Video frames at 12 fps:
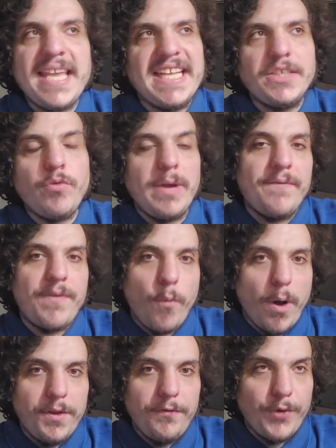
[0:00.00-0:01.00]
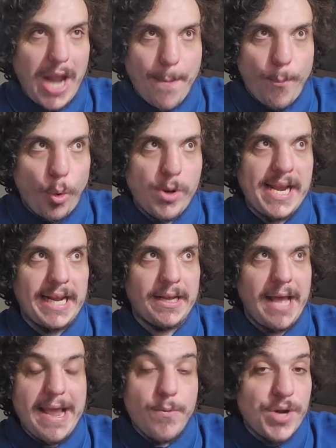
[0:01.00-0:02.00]
intro, if it wasn't for that
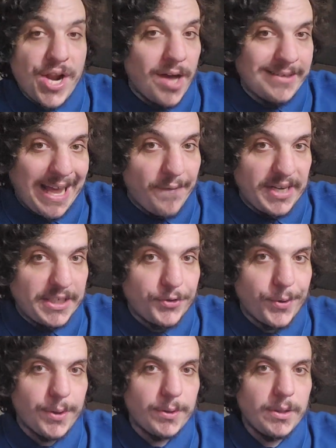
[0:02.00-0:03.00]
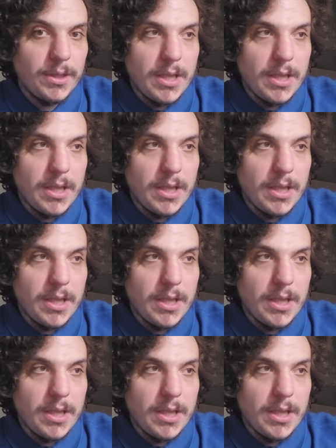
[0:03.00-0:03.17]
morning, it would not have an intro.